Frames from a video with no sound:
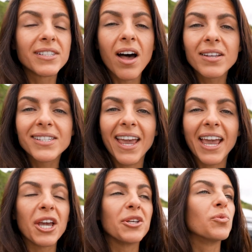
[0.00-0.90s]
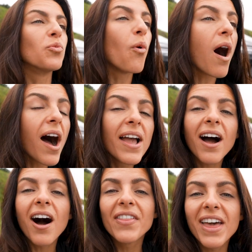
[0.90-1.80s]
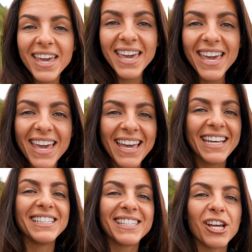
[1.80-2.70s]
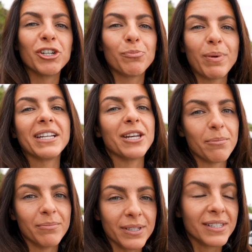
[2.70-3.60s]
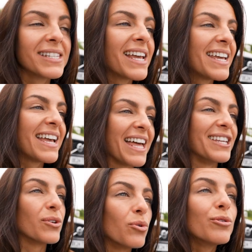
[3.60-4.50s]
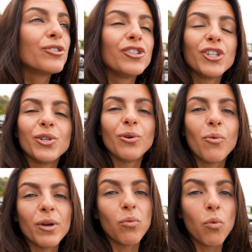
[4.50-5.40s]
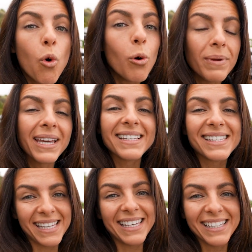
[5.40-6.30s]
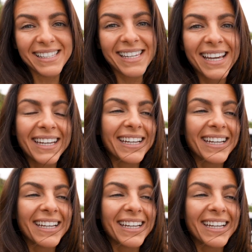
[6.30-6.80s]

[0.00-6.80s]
is asking is, why are they here in such big numbers? And it's all to do with warming seas.